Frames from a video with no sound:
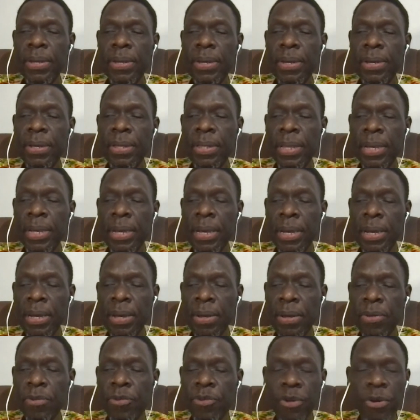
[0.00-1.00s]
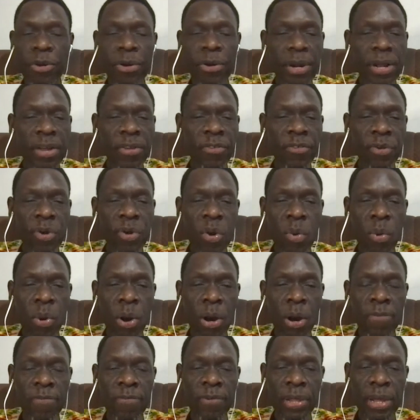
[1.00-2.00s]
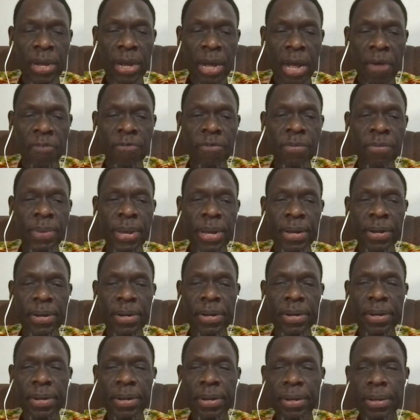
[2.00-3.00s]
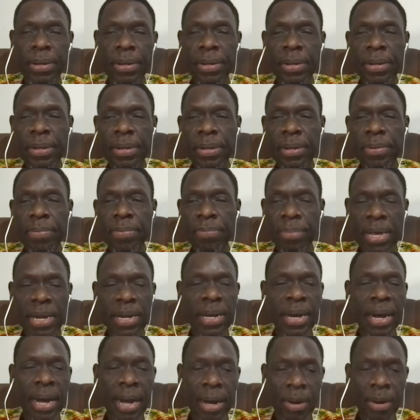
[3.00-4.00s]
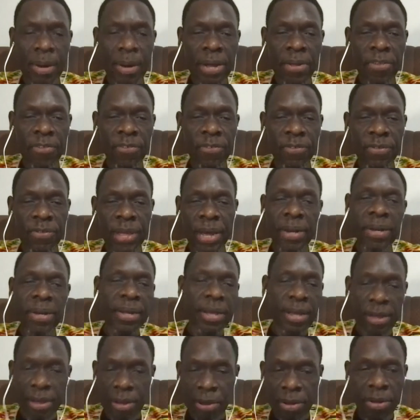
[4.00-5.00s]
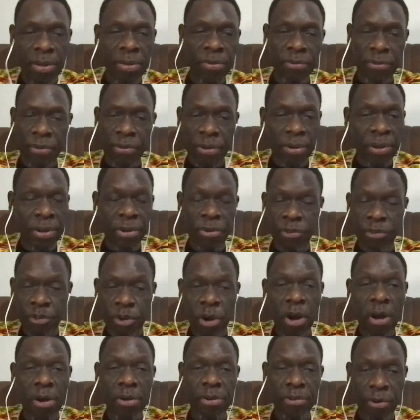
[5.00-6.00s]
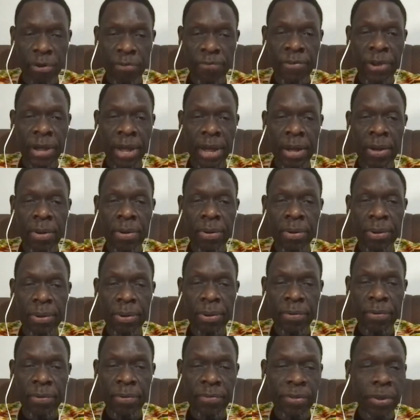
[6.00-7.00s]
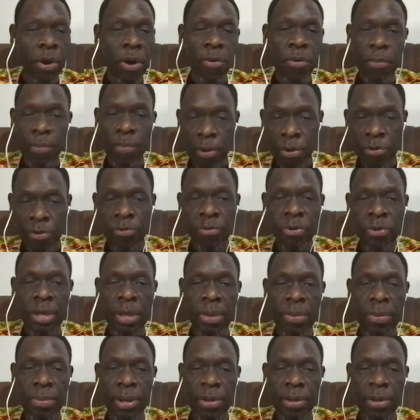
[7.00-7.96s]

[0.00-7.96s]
the journalists who worked for the government media outlets that he is in charge of now, because they all report to him as